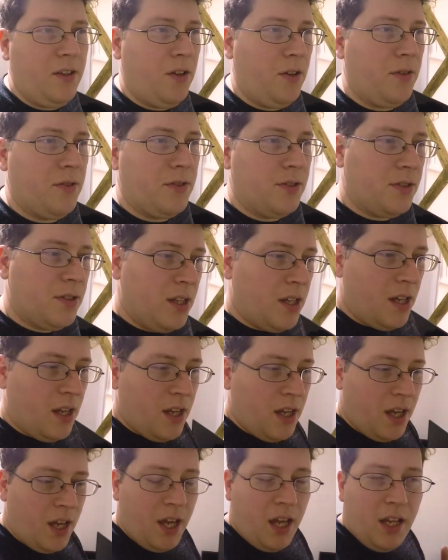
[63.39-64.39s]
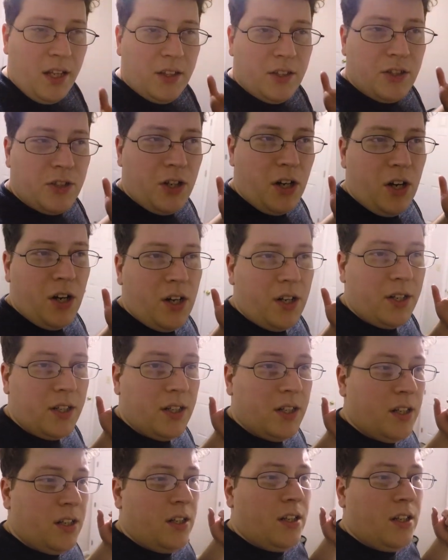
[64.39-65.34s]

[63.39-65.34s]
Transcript: You know, there's English on